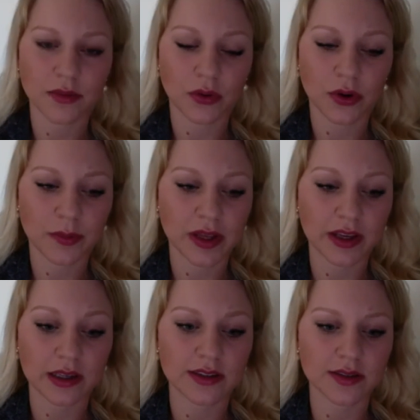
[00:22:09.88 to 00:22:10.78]
Or
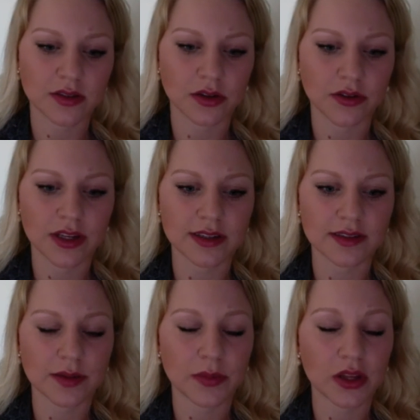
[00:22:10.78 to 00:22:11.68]
because, they did
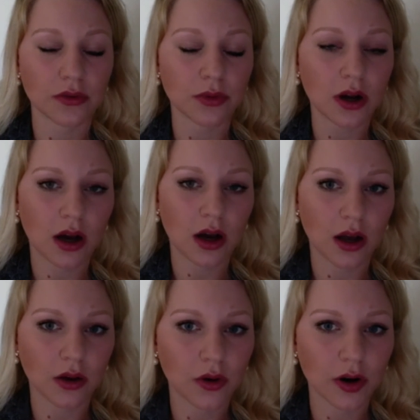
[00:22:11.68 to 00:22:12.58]
something
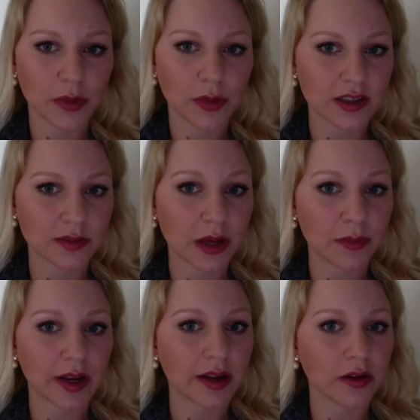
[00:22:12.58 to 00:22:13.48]
wrong, or because mom
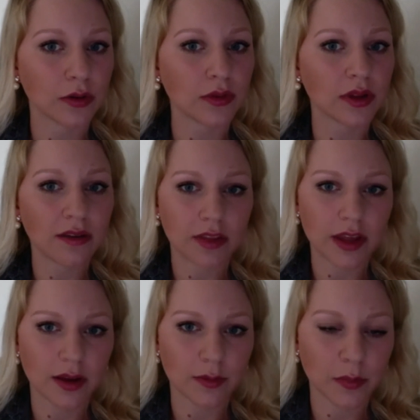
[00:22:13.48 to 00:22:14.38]
and dad don't love
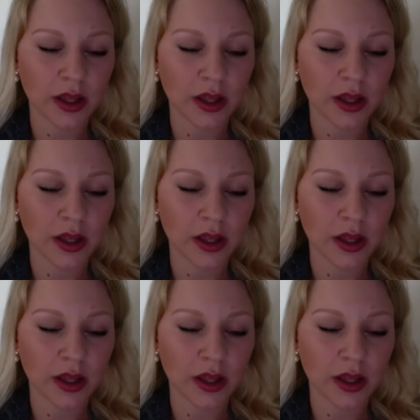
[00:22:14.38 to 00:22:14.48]
them.